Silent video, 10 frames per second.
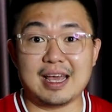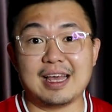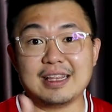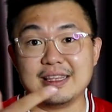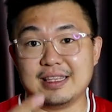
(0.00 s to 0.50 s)

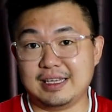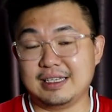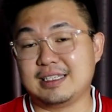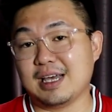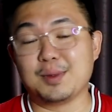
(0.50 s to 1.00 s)
And
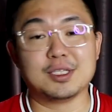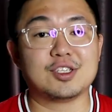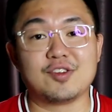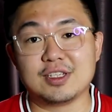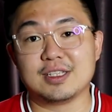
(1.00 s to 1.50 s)
this
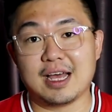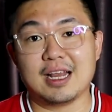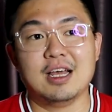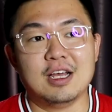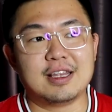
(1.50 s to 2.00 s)
demonstrates that
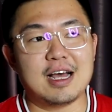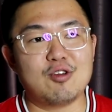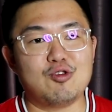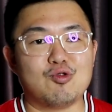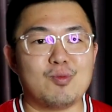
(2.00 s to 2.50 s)
now
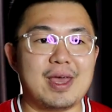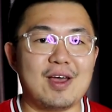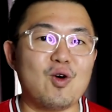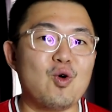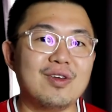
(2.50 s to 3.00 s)
you
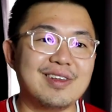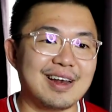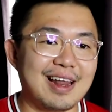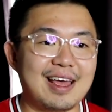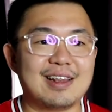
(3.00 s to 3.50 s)
may own the
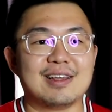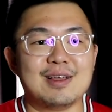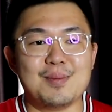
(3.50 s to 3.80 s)
land,